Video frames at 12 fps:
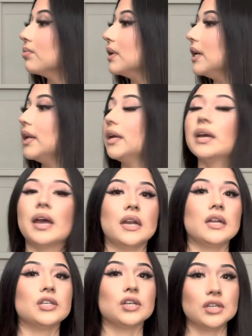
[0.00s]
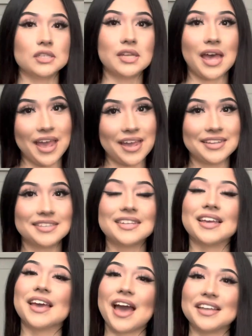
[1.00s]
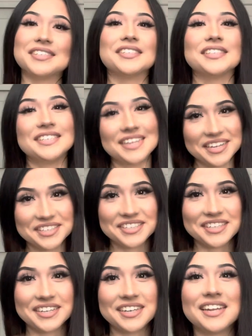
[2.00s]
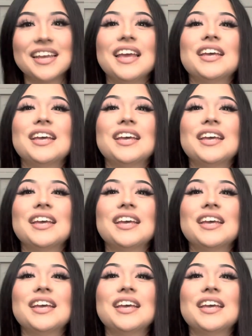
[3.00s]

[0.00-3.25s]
pretty and it turns heads and catches attention.